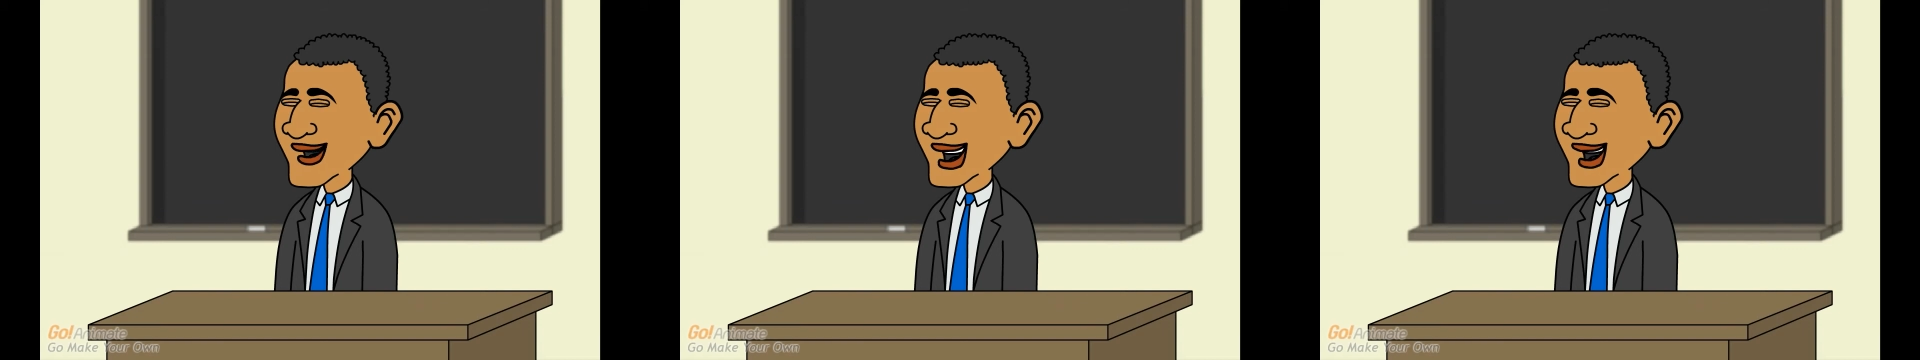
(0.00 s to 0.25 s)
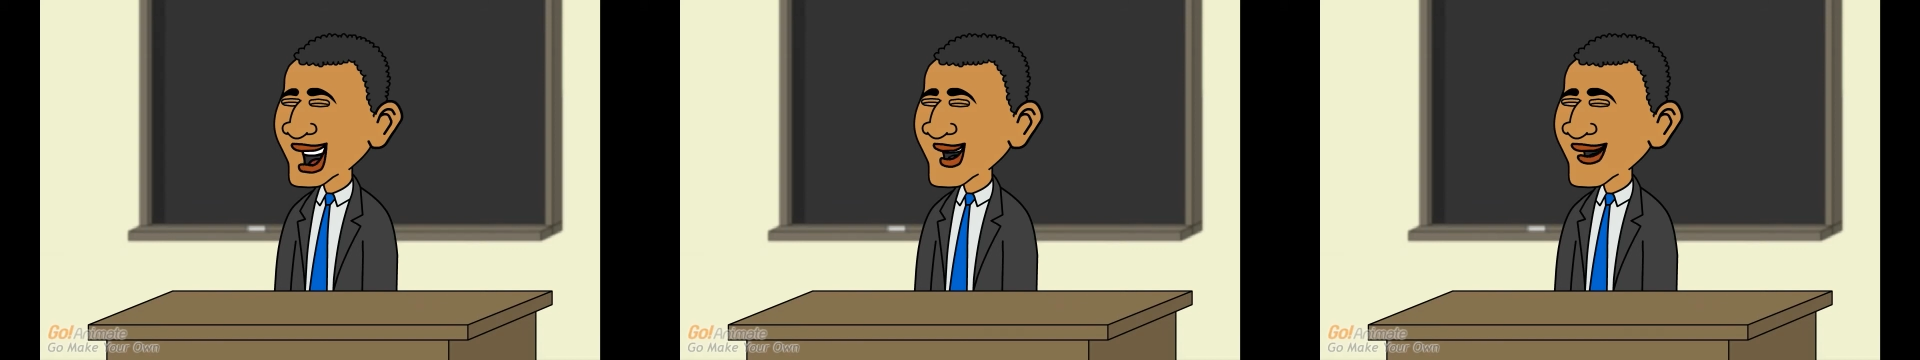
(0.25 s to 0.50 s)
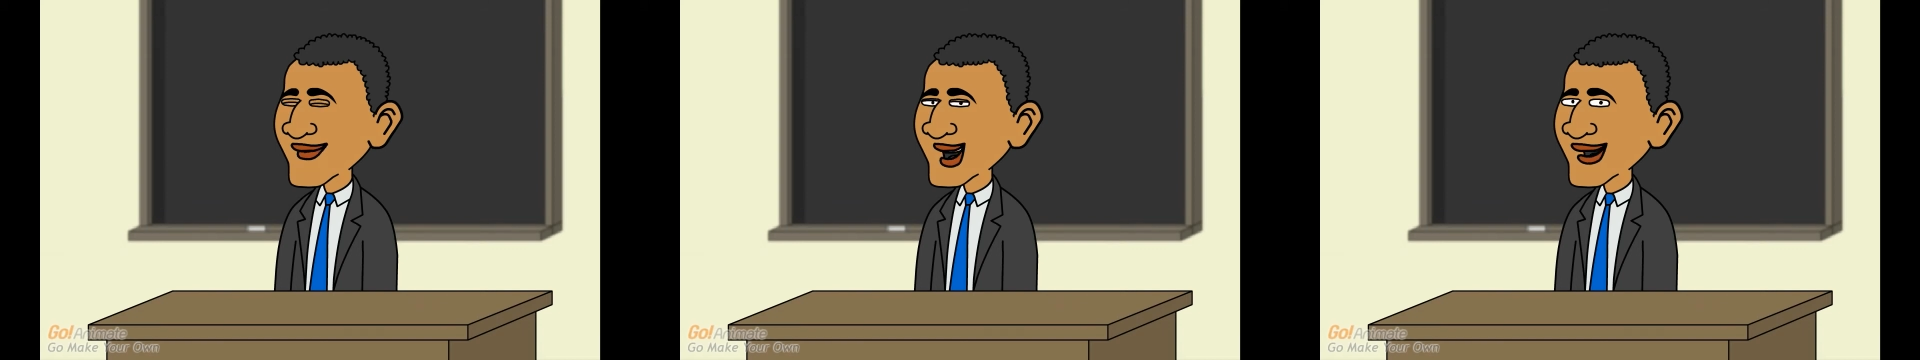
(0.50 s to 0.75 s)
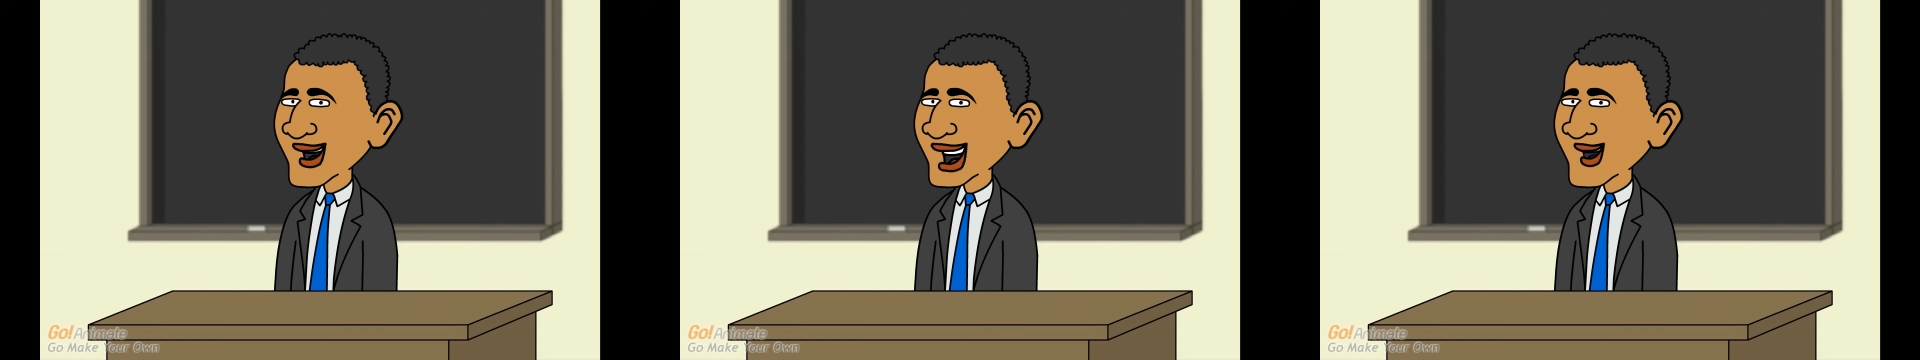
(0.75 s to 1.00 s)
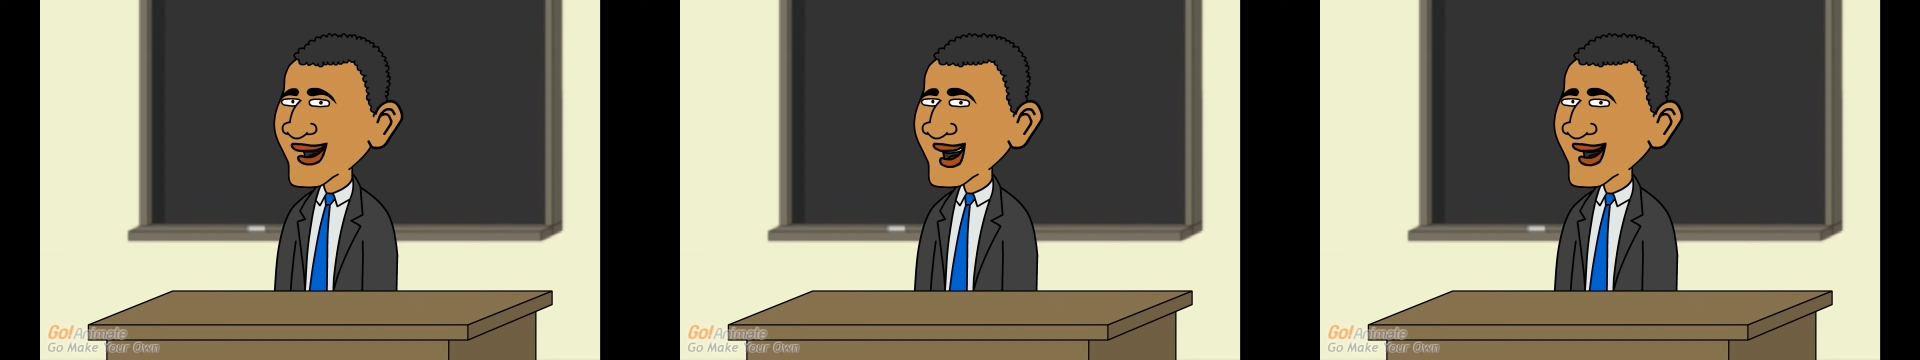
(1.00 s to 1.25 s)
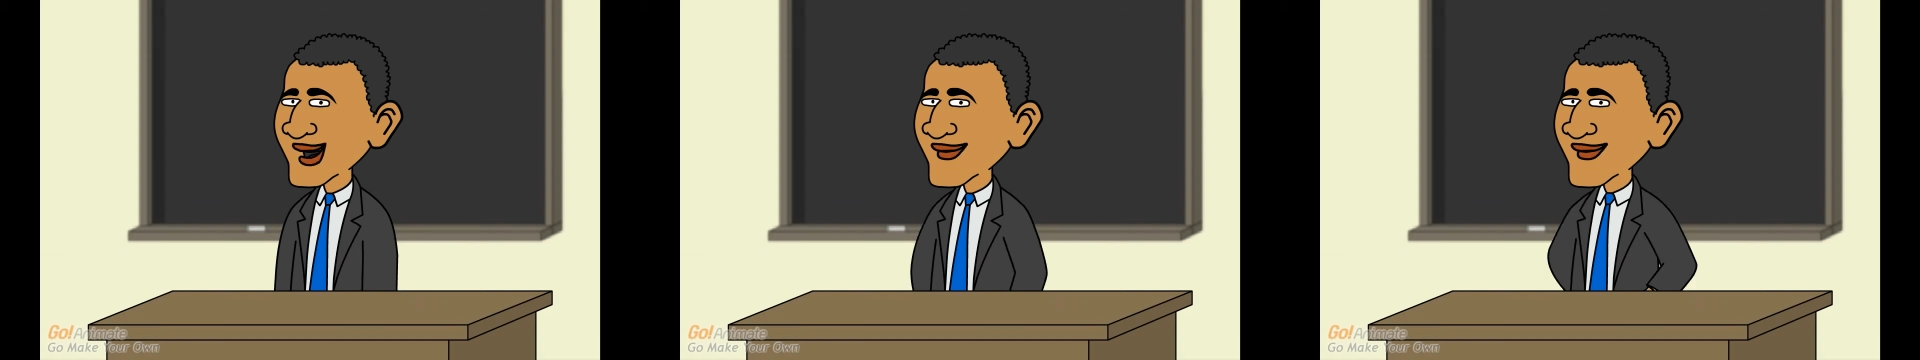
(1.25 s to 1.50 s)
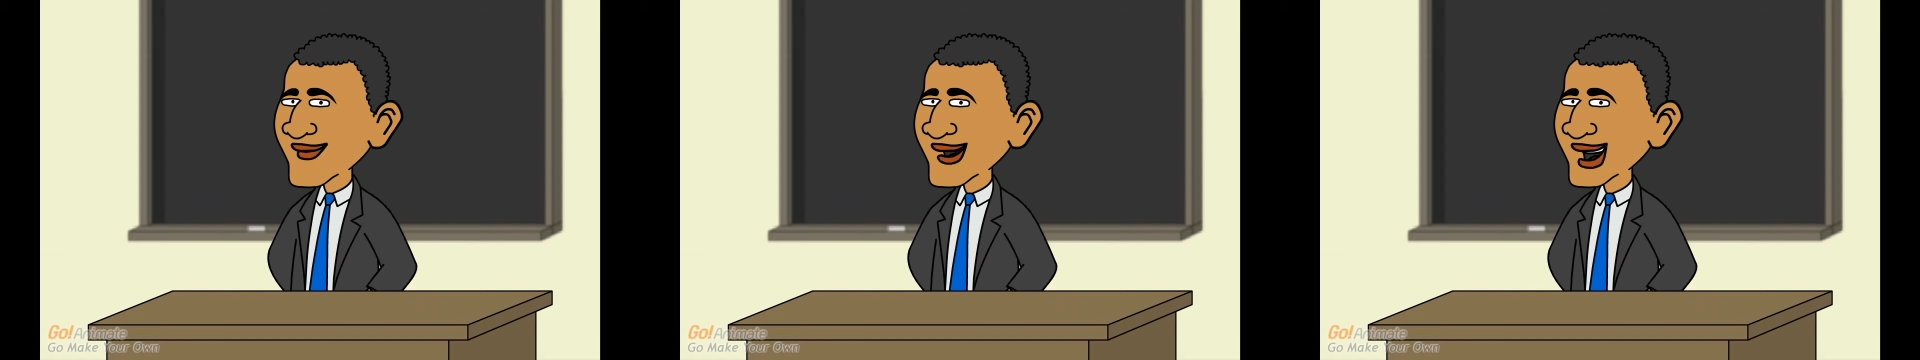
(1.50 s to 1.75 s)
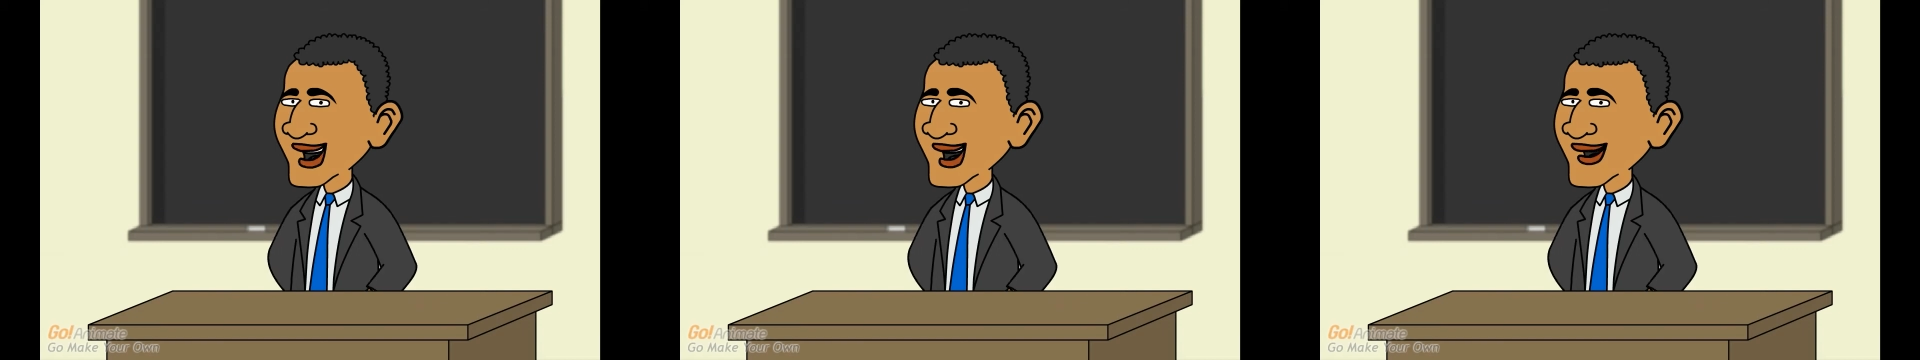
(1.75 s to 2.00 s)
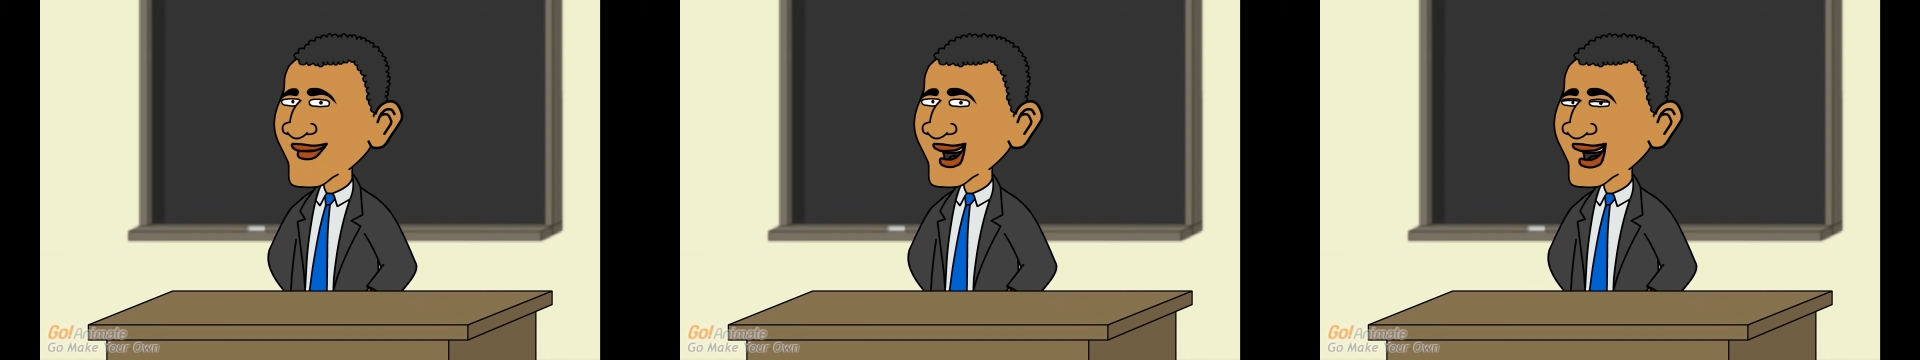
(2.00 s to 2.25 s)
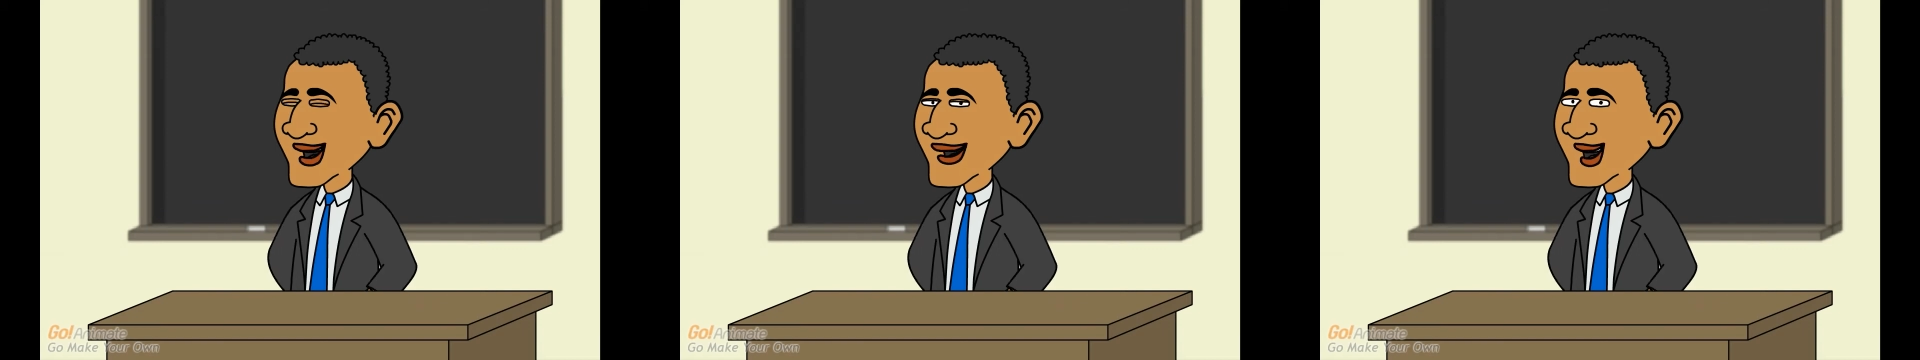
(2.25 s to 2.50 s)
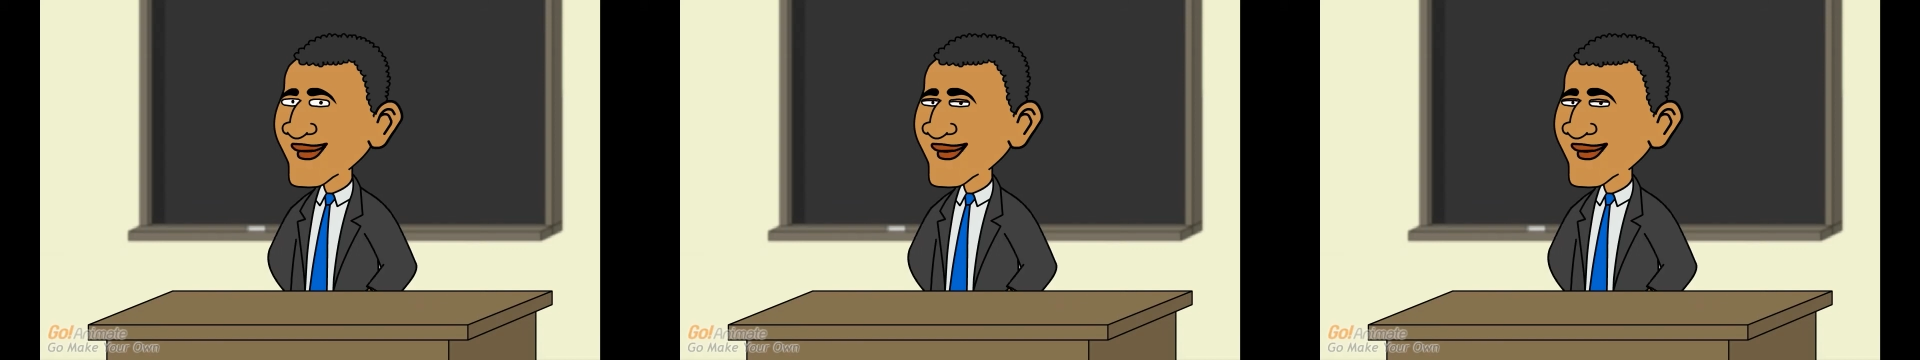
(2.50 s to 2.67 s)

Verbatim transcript: grew up in Providence, Rhode Island?